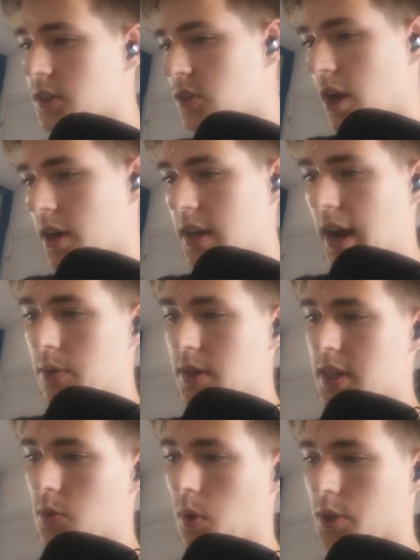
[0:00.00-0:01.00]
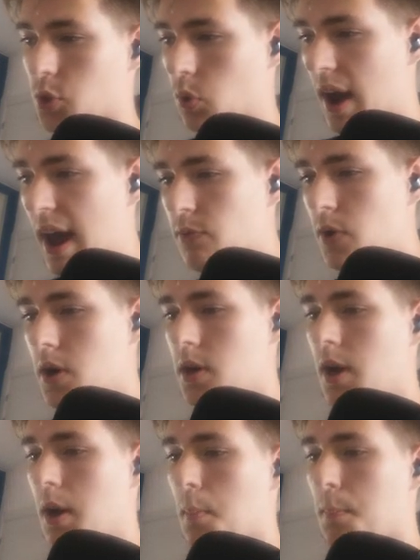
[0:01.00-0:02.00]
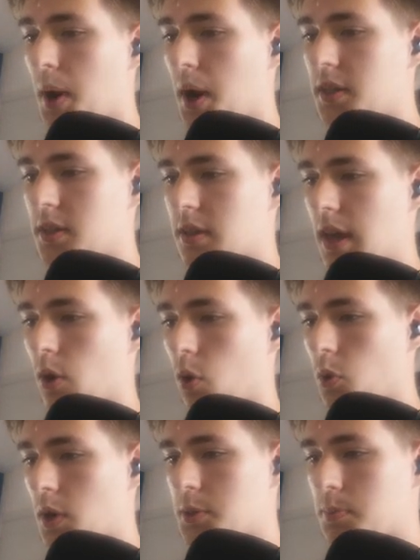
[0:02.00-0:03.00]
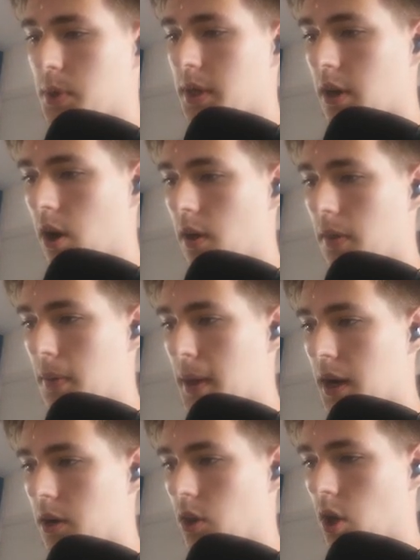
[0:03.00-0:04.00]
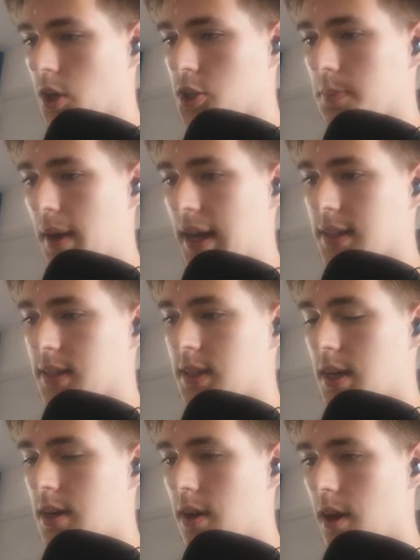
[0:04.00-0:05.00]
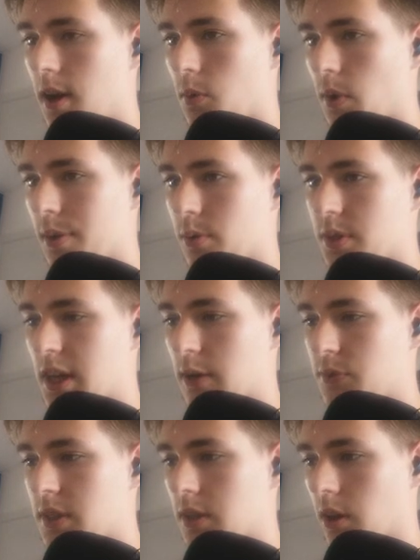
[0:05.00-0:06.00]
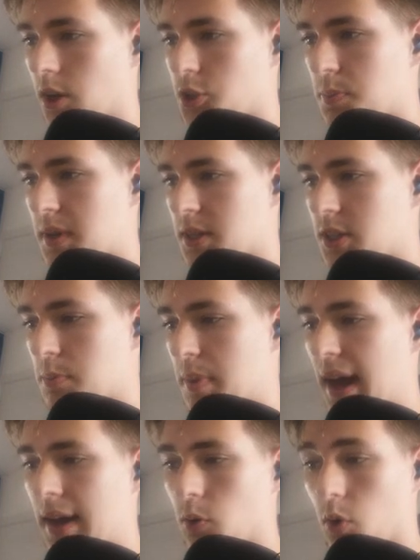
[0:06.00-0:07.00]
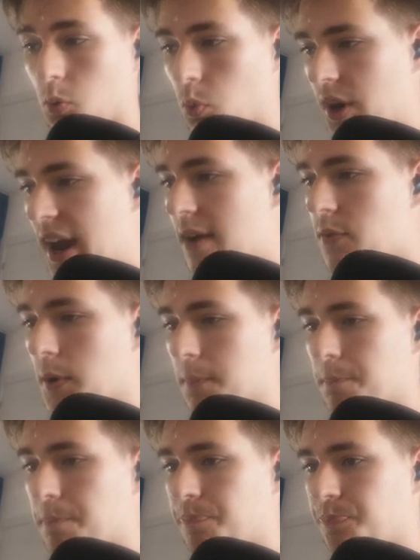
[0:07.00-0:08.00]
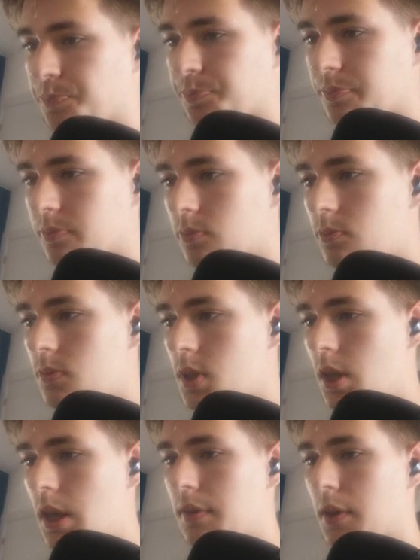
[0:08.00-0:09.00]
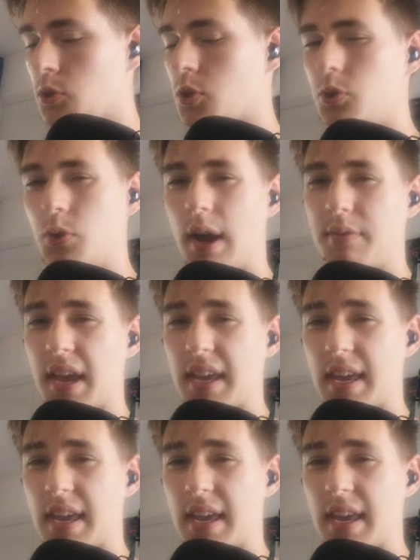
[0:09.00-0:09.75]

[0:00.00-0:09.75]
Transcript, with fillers: That's not a guarantee whatsoever, but they always put it on their launch pads, uh, whether it's NFT launch, BSC pad, or whatever. They also do have